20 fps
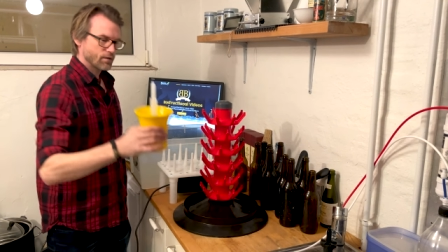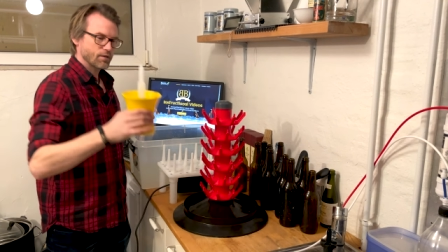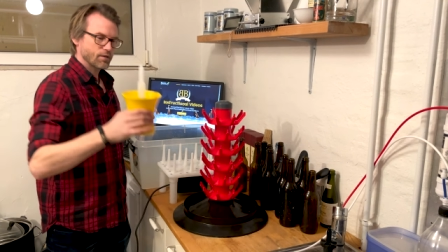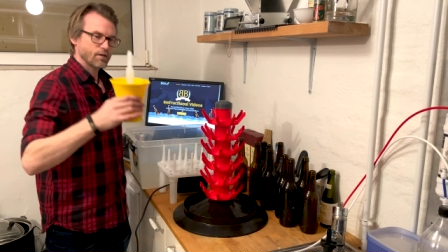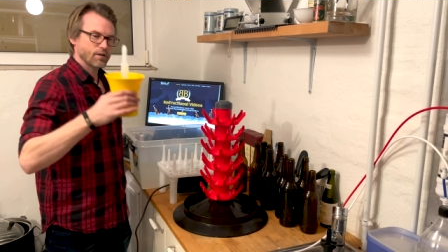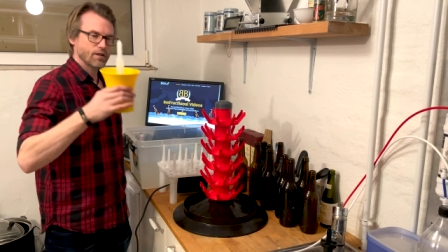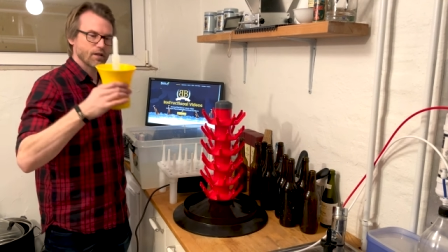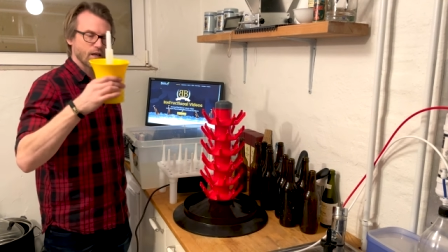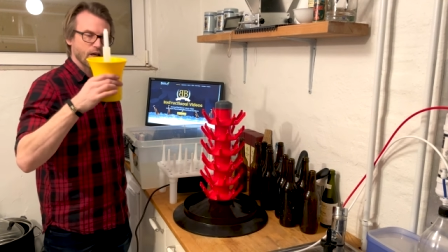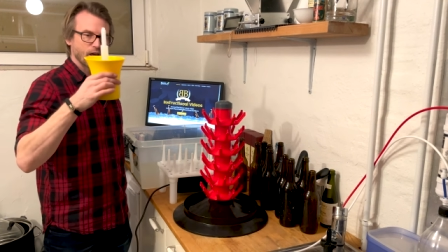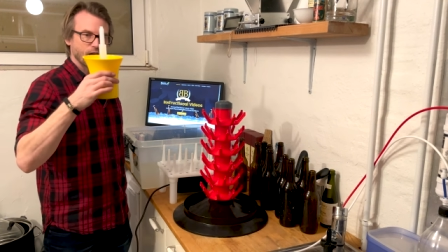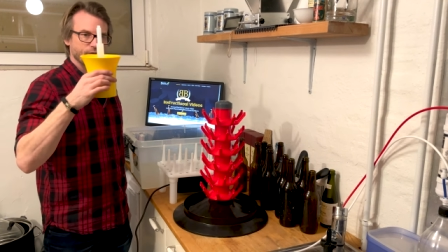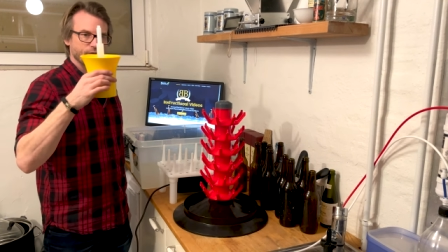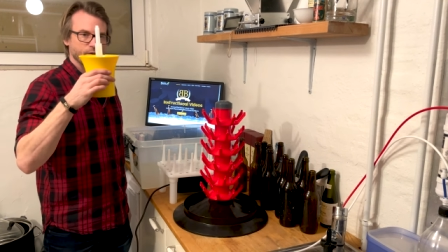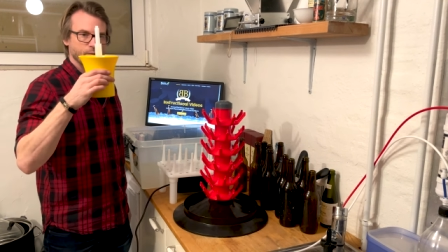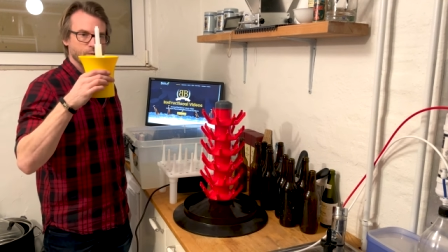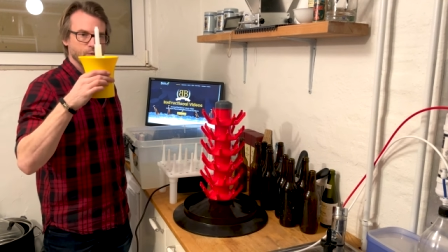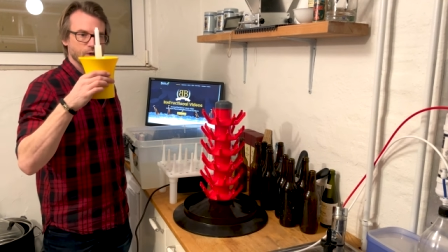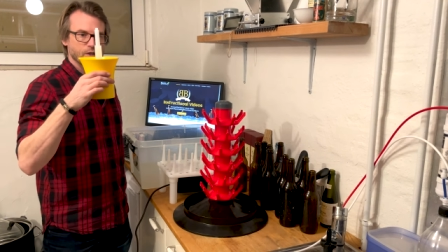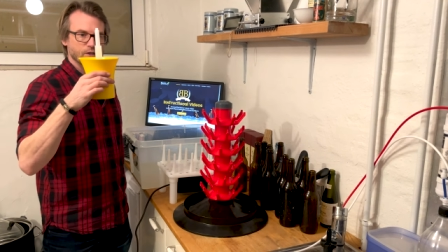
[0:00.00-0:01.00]
then I have
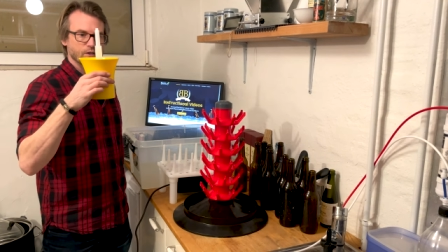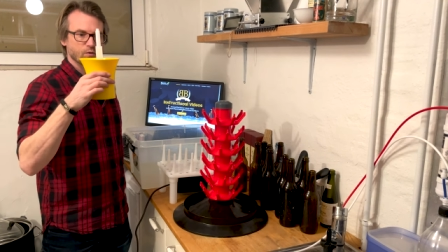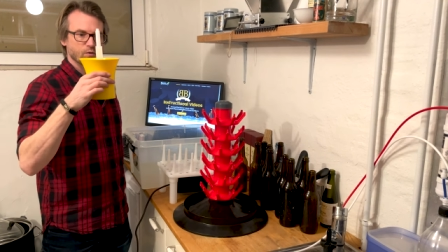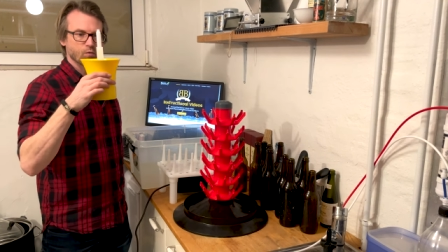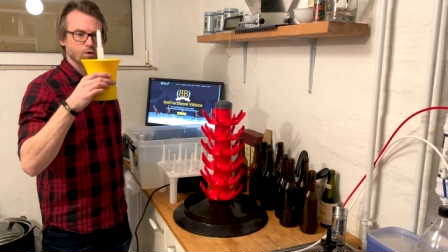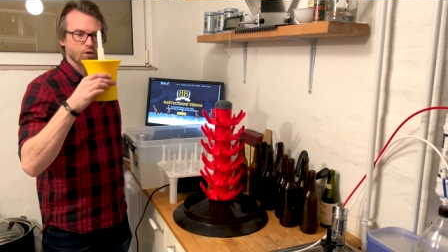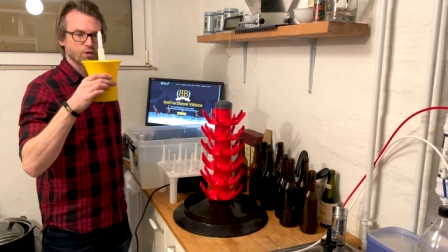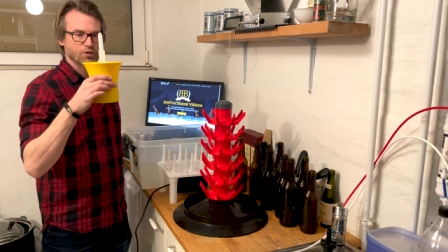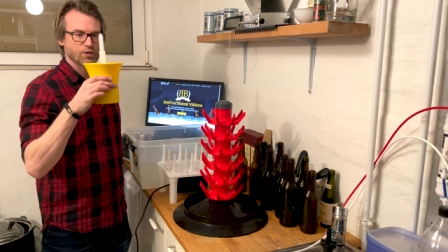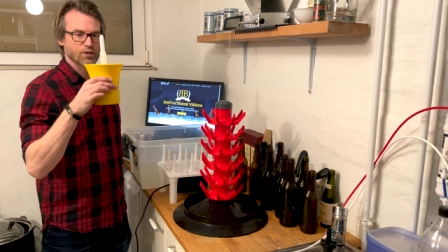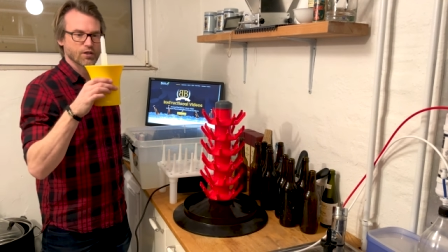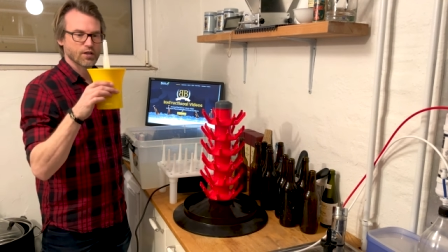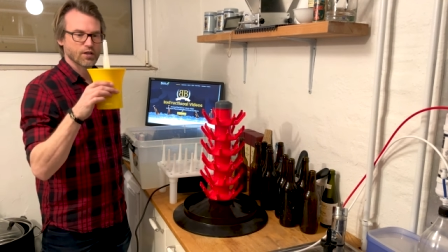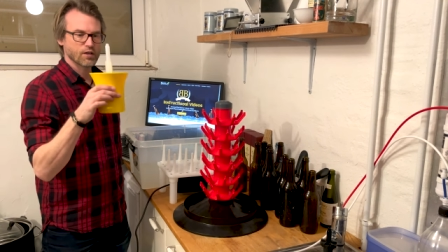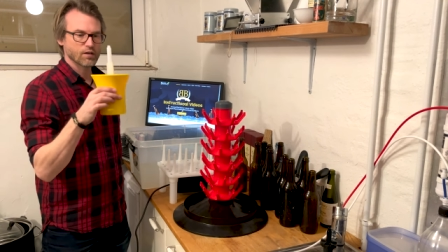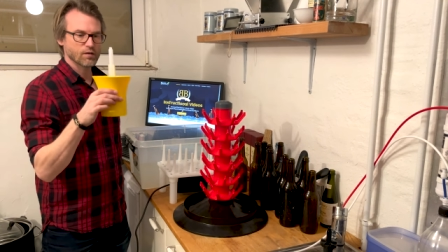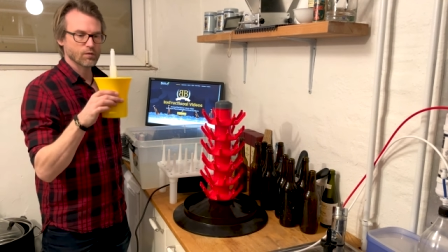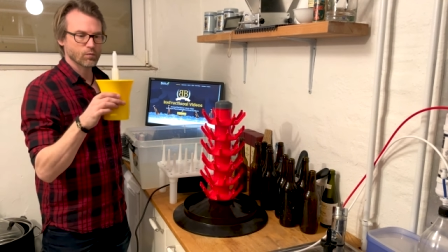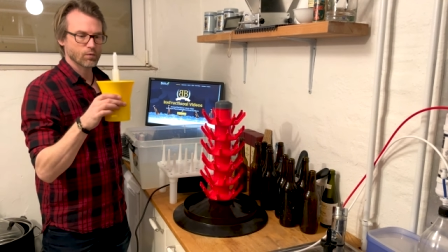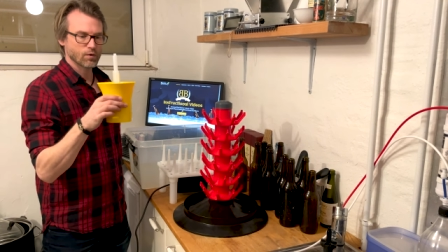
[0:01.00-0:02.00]
a pressure washer
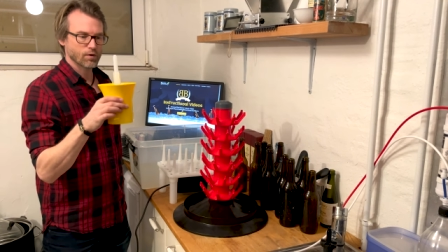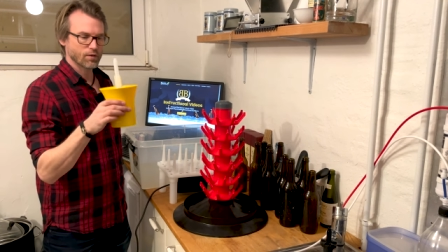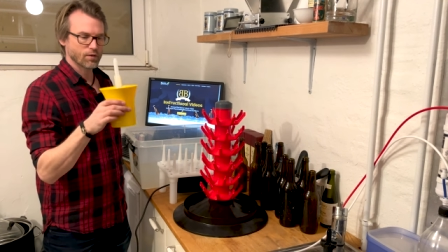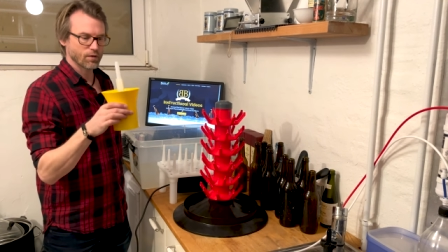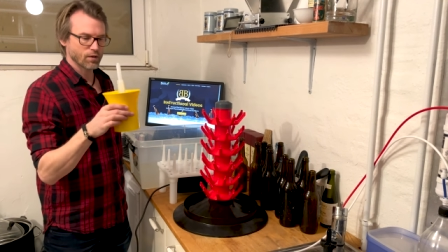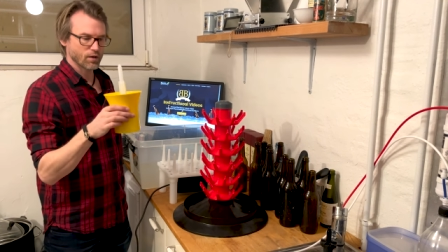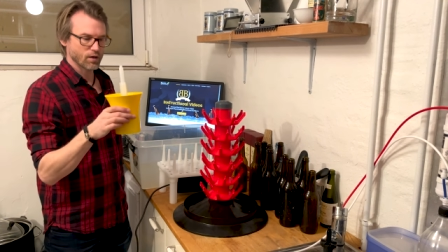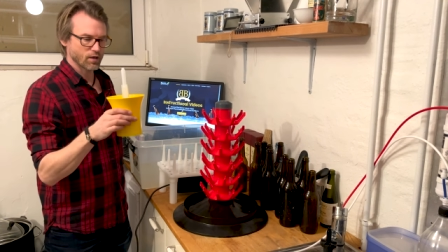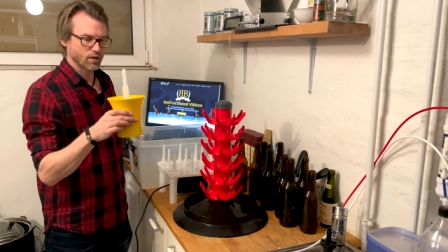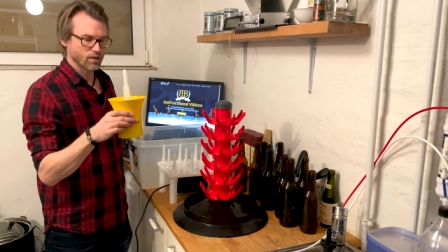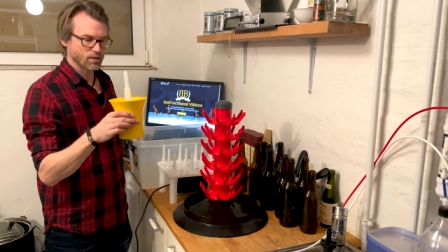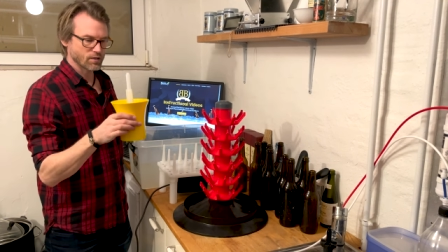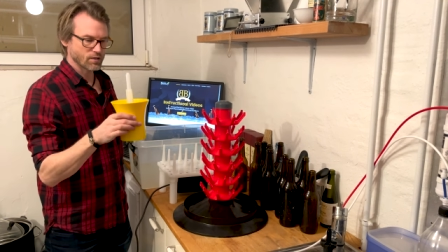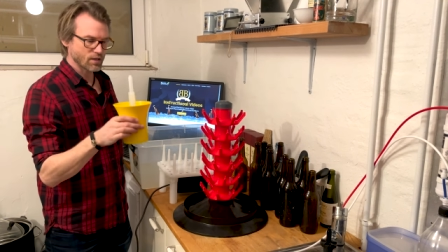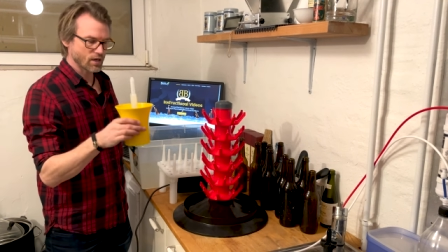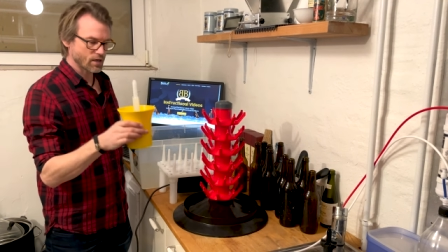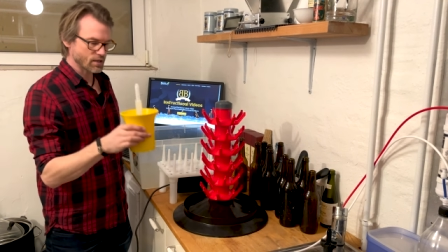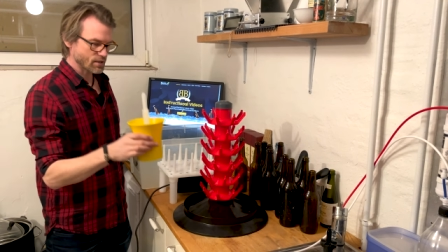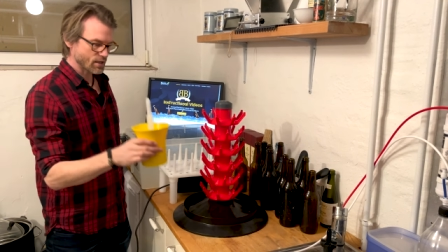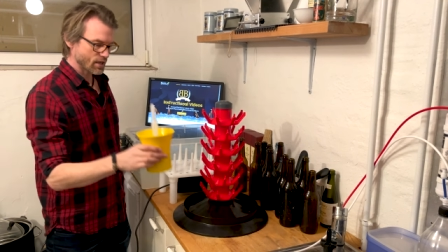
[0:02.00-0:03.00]
here with uh,
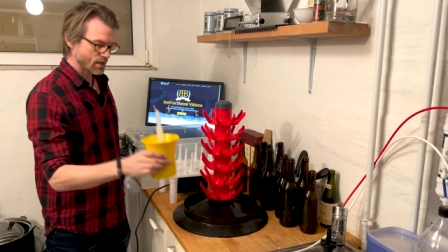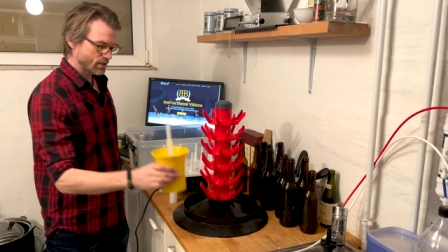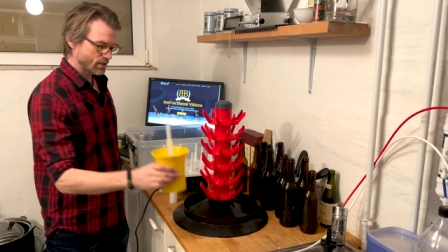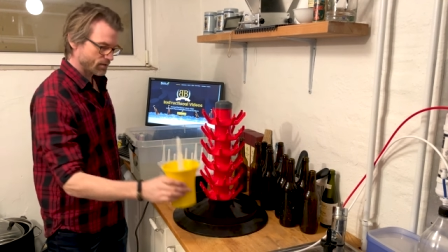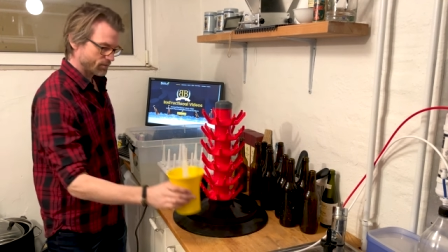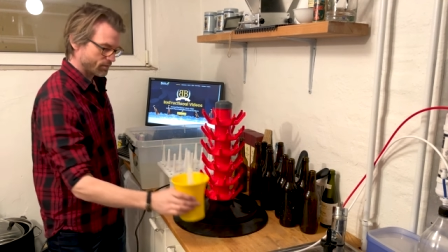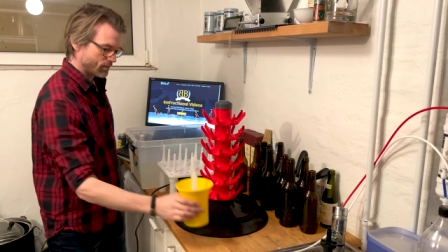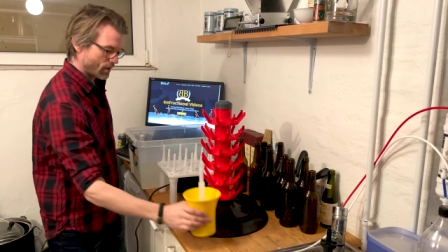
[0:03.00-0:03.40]
Star San.